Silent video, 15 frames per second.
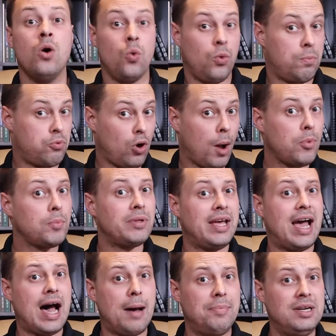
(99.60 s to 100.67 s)
What probably
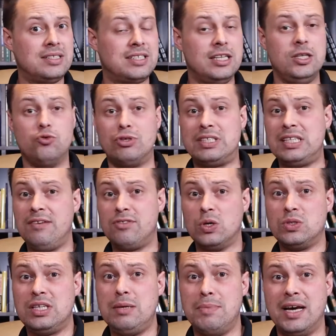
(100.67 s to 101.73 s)
happened is that you received
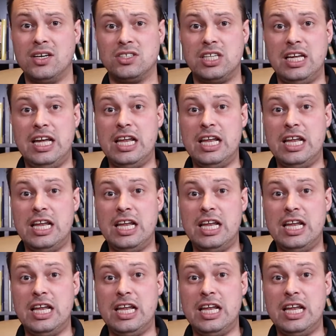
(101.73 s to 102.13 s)
those emails